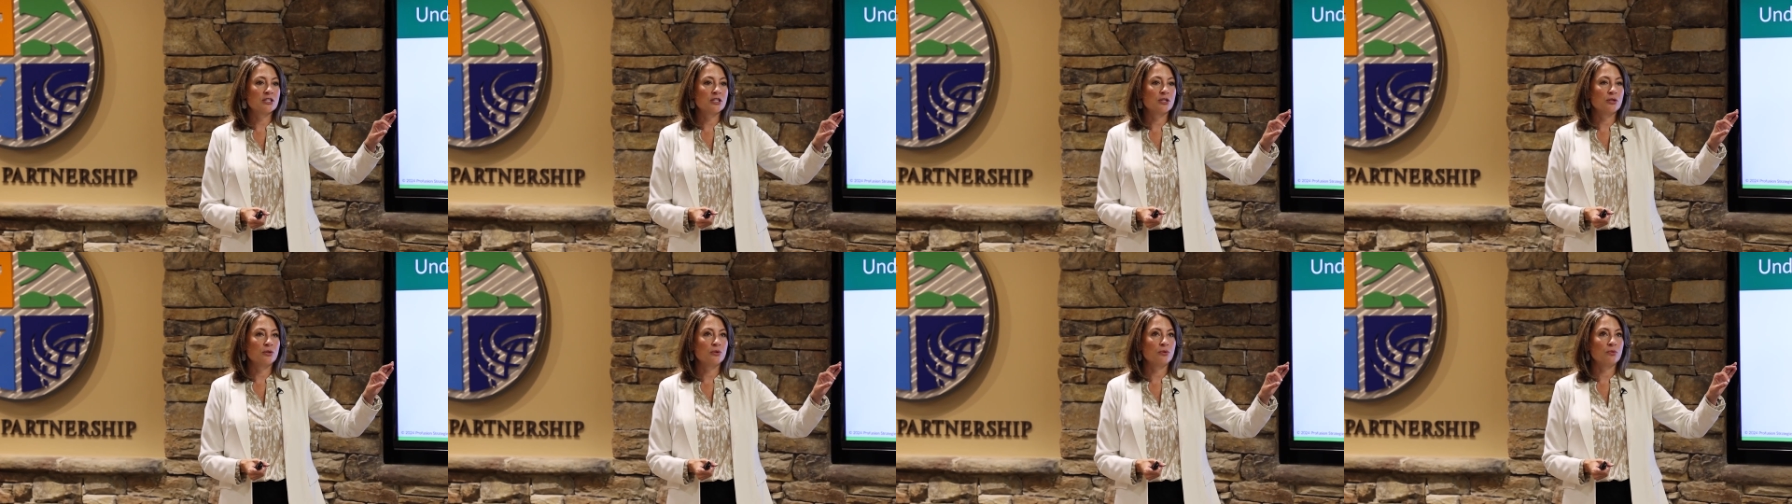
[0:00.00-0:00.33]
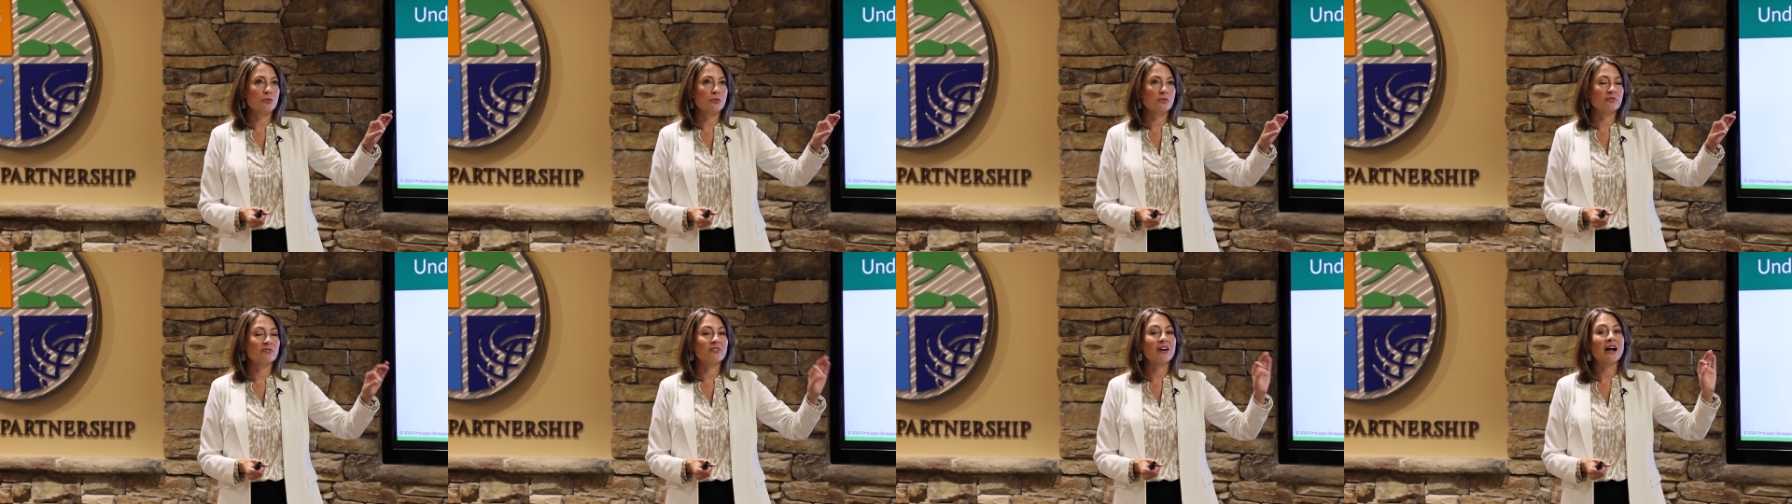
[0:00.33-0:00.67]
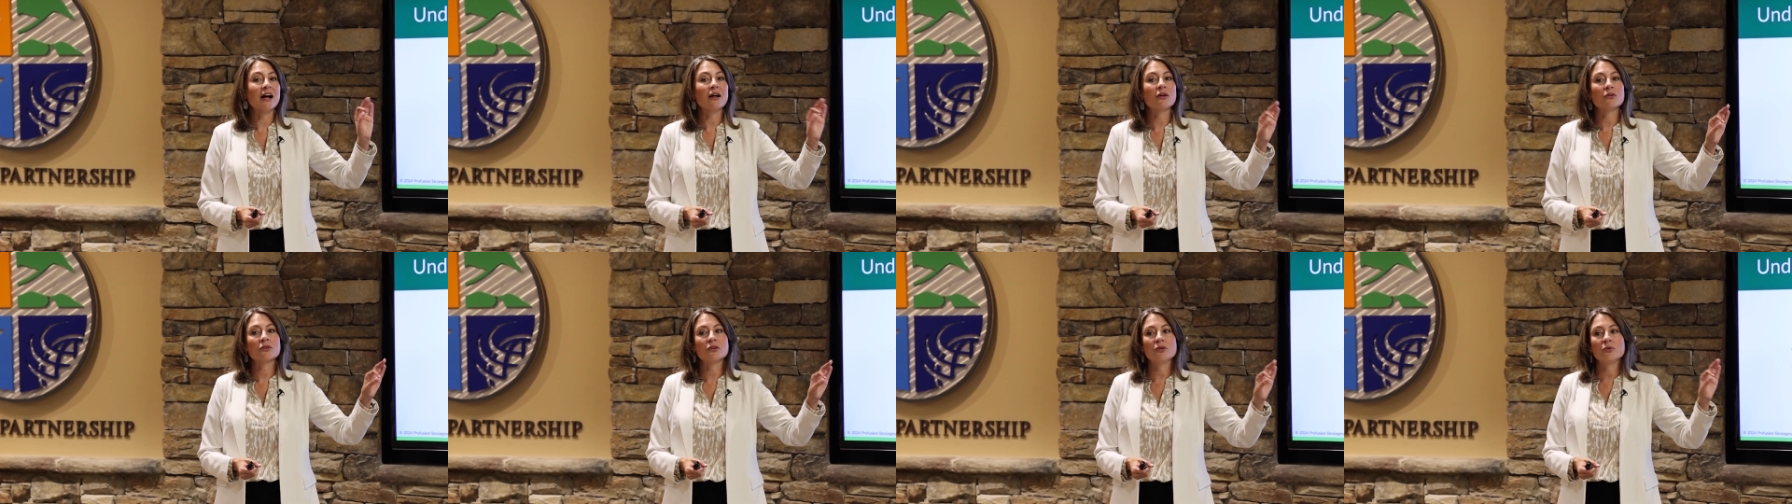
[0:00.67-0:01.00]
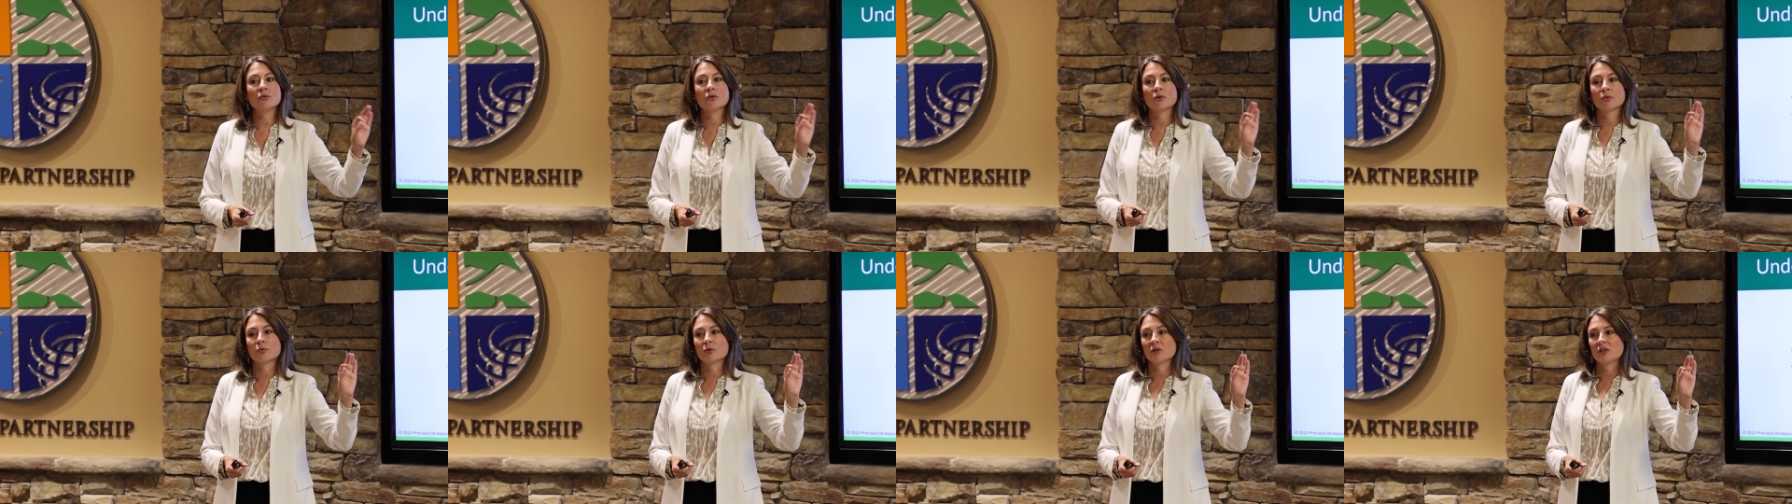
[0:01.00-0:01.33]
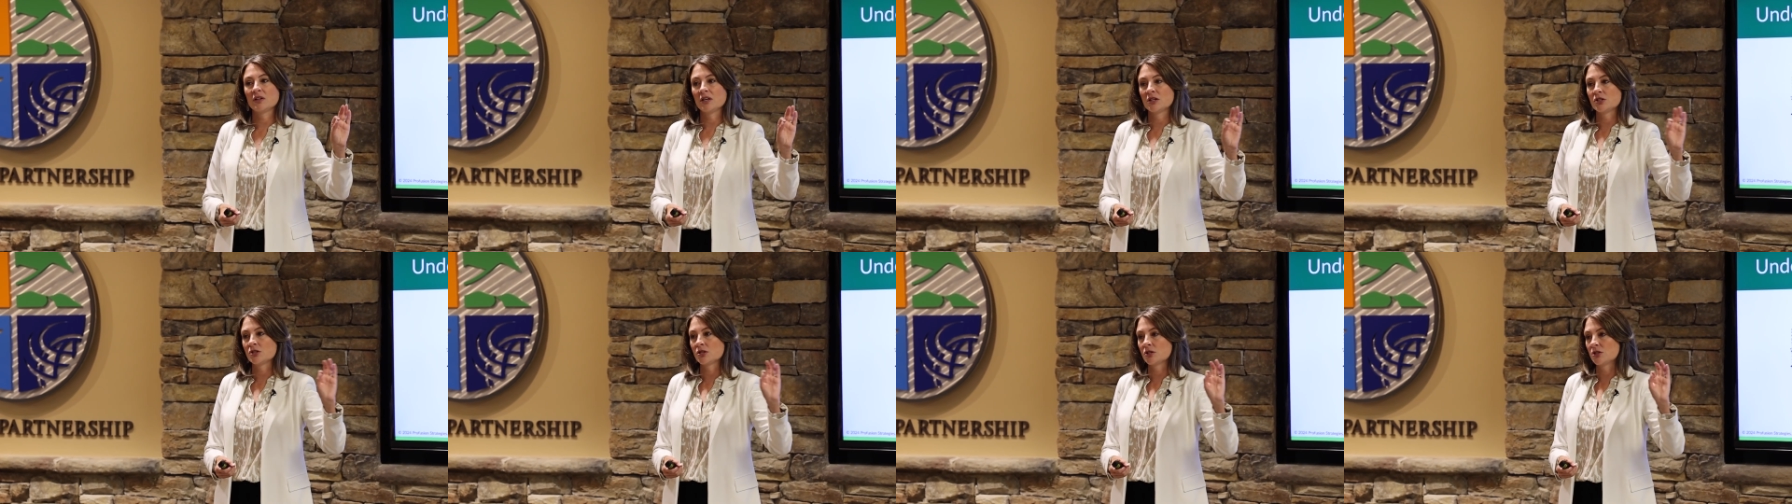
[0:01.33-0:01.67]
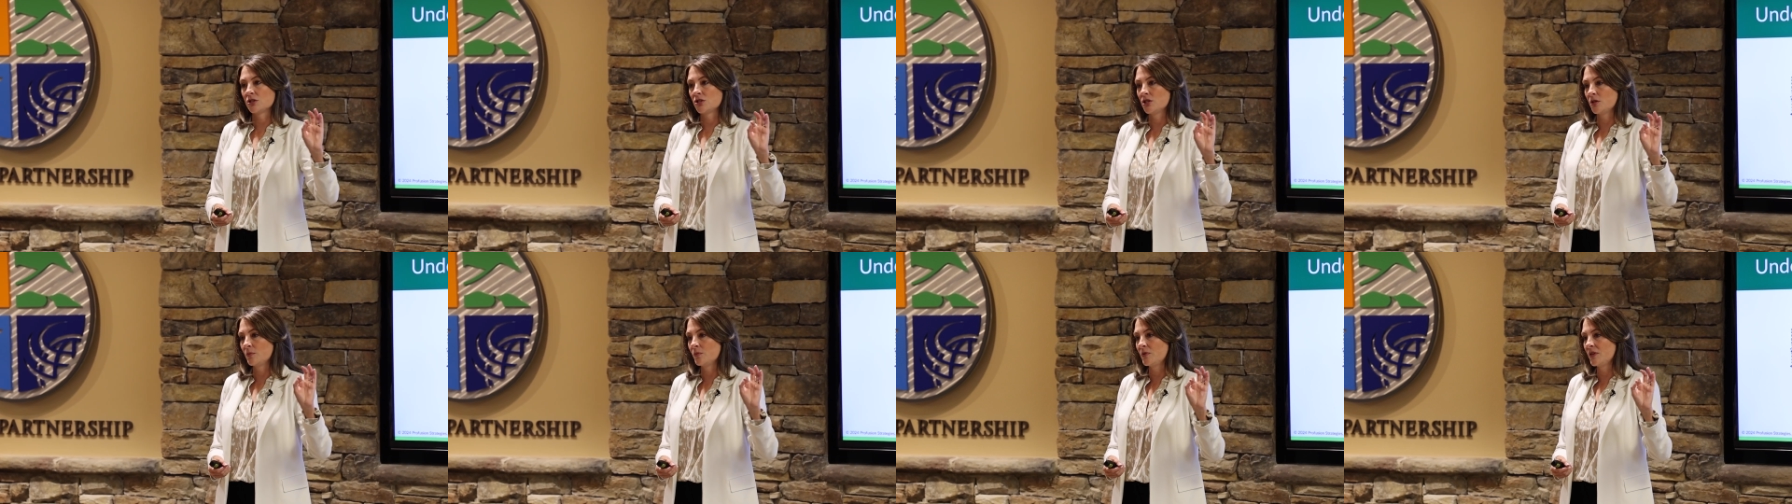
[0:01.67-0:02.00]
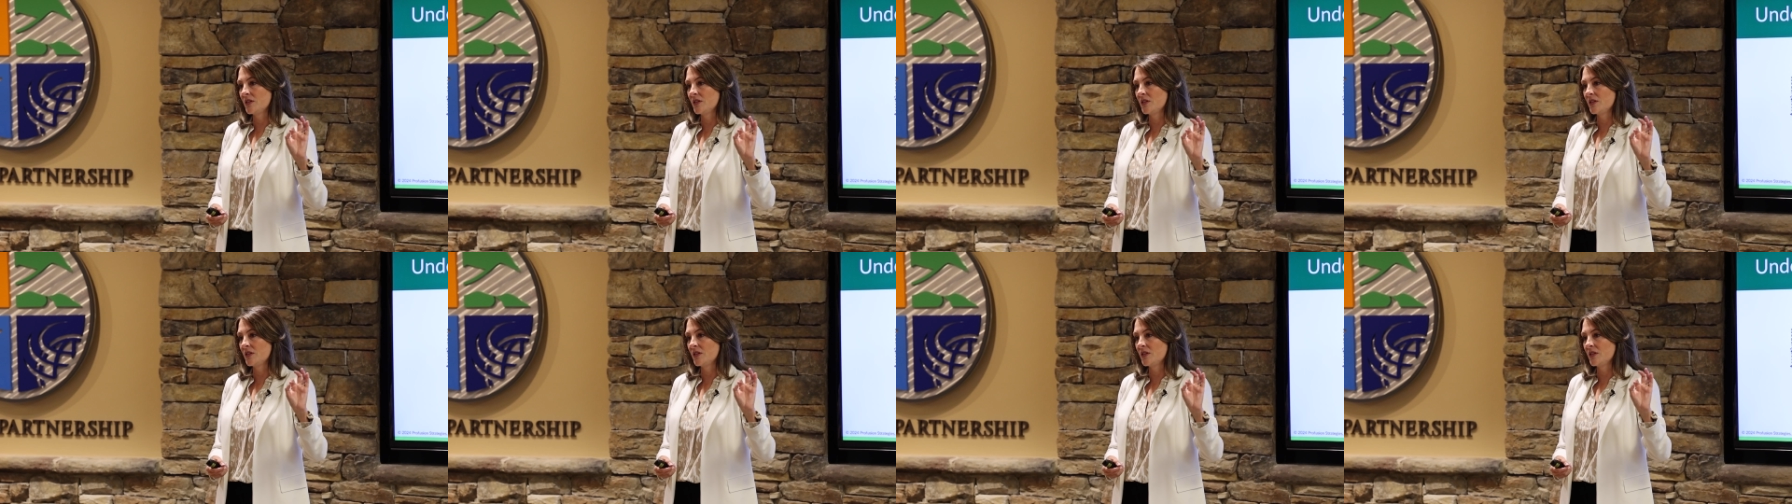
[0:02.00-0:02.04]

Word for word: to value the relationship